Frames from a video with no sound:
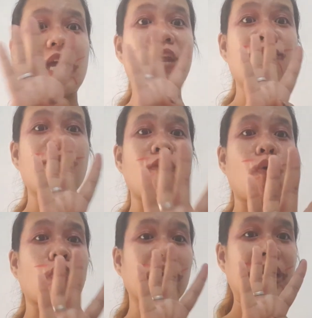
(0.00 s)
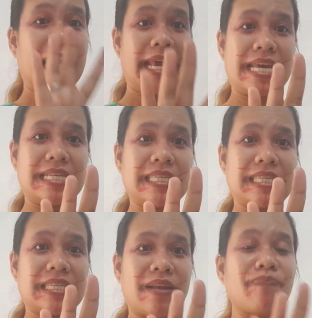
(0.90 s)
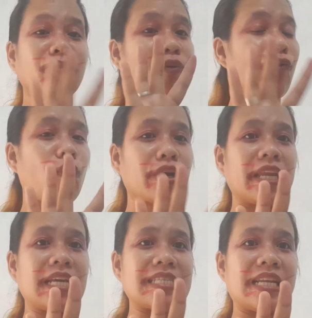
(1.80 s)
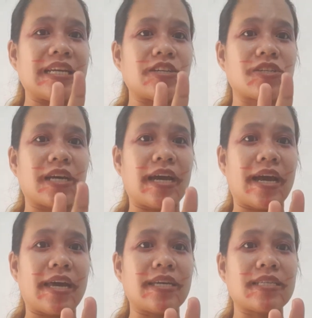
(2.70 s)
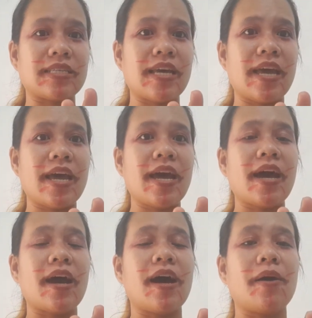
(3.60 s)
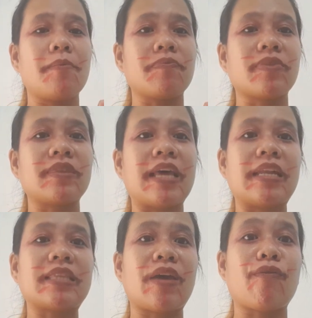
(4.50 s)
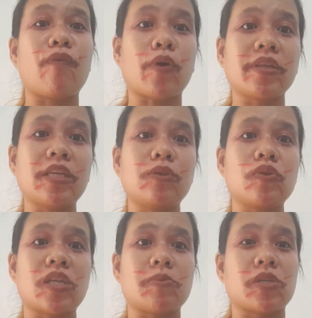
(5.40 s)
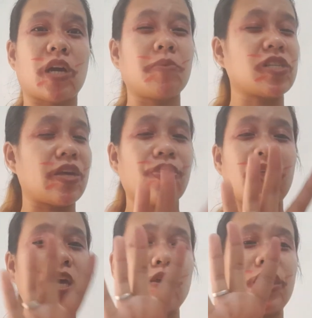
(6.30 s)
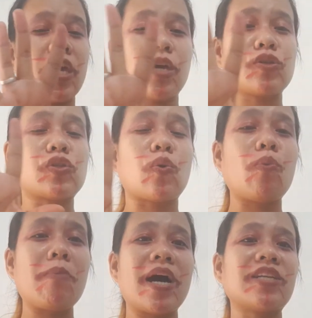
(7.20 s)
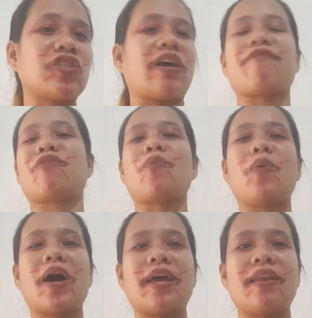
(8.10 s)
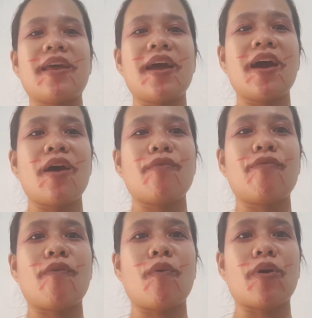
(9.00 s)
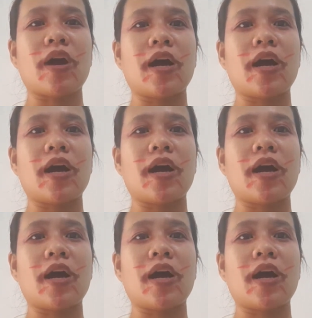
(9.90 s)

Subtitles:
in 4 days. 4 days lang na siya, guys. Nanatay 42 subscribers, and thank you so much, everyone, for